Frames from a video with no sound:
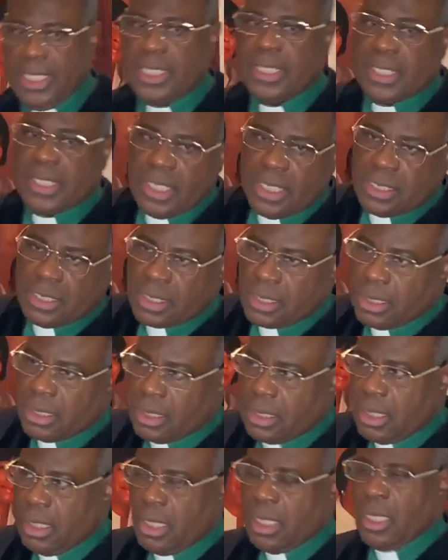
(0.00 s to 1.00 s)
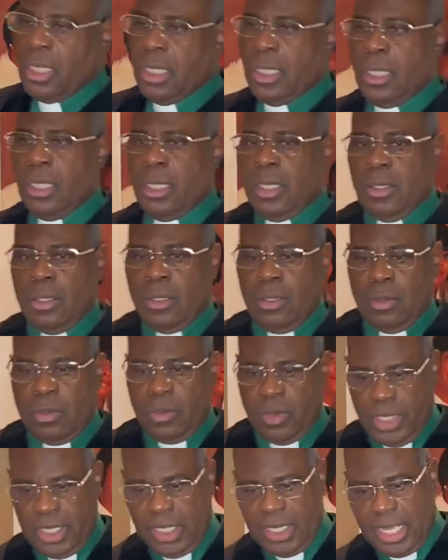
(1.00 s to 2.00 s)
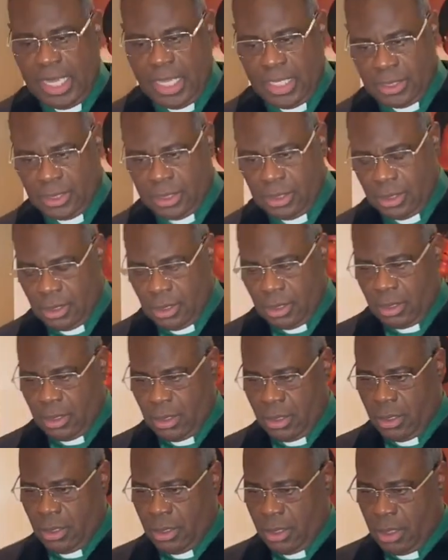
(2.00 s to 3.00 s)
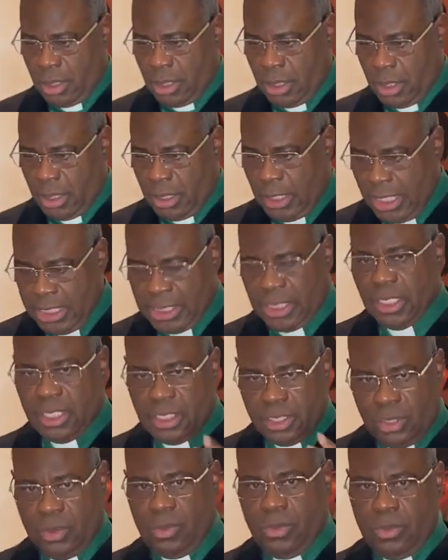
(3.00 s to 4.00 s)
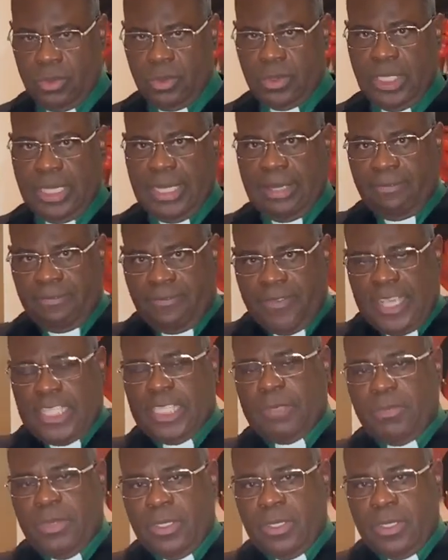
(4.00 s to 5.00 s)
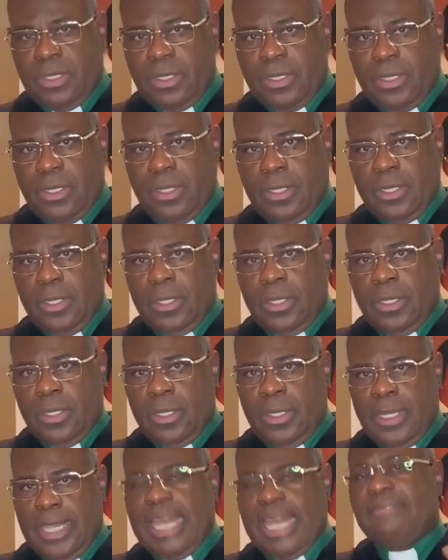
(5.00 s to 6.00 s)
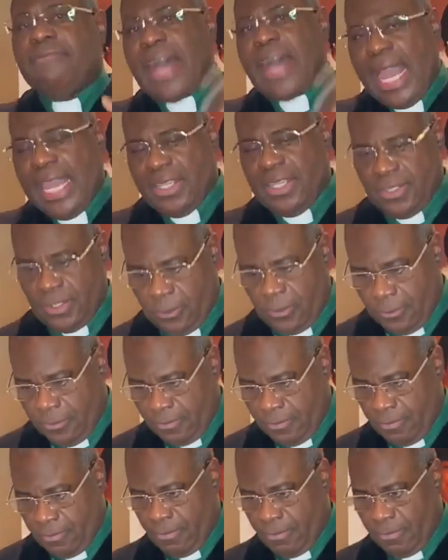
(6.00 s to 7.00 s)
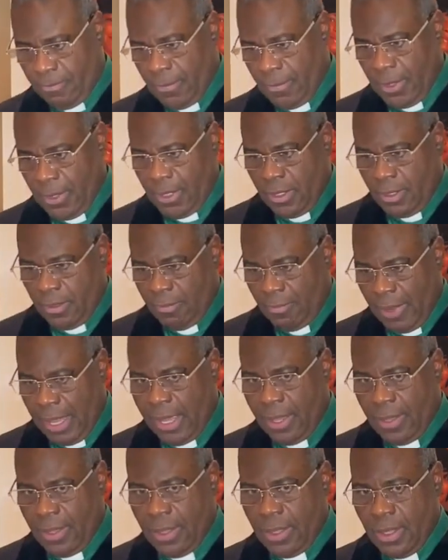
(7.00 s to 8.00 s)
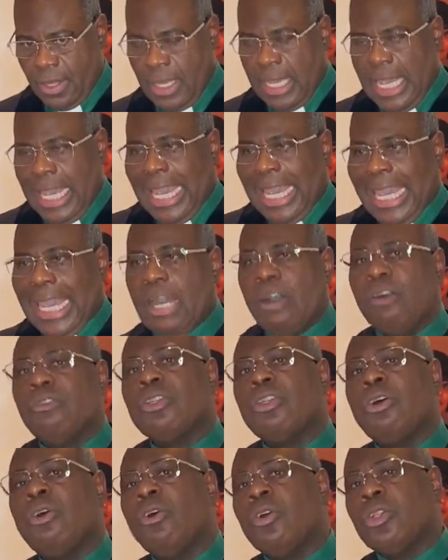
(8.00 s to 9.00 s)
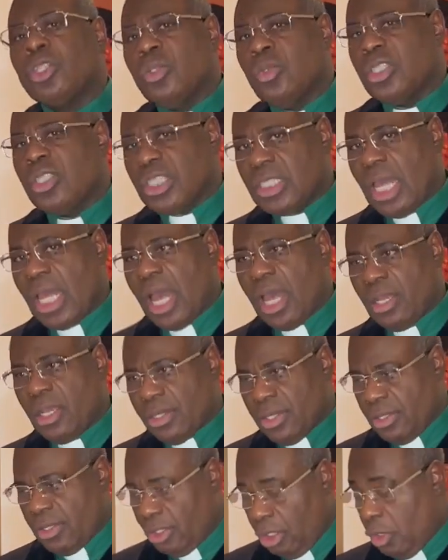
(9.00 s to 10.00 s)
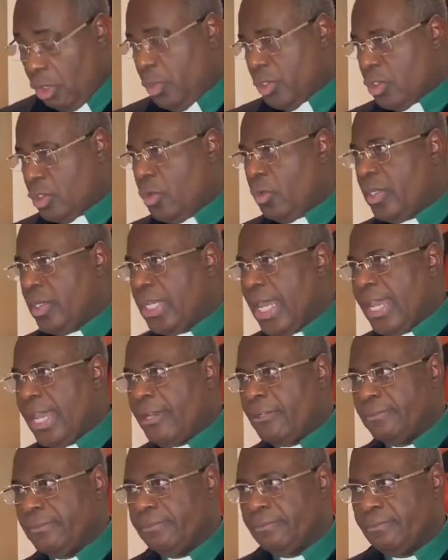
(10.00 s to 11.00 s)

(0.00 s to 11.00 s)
did this, we just listening to the investment advisor, right, held on to the stock, though it was going down.